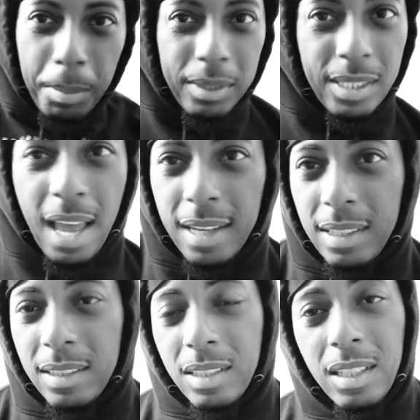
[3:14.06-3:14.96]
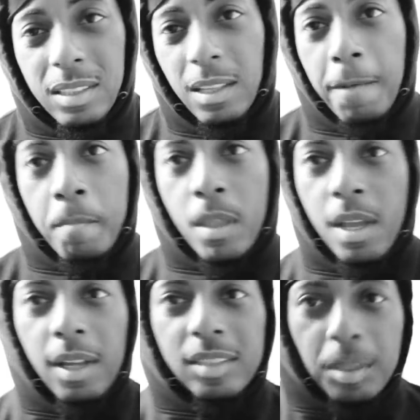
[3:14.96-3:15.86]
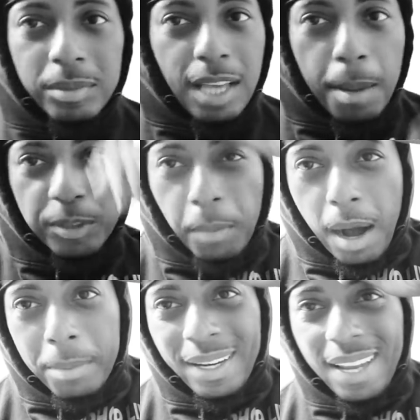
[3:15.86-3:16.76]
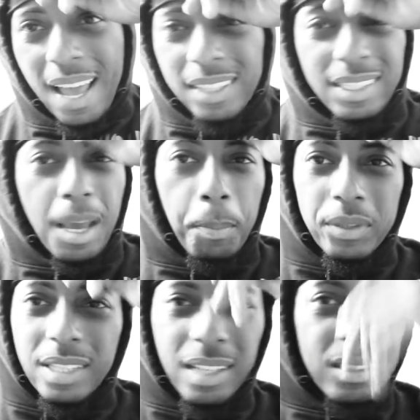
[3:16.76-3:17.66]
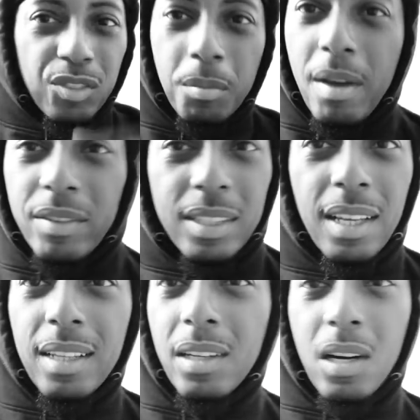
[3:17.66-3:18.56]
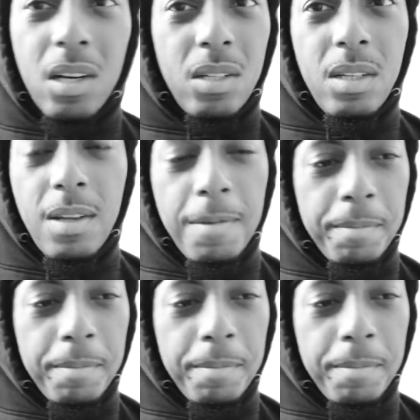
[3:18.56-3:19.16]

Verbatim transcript: type of tactics? Cause sometimes mom and dads can't protect us from everything, dog.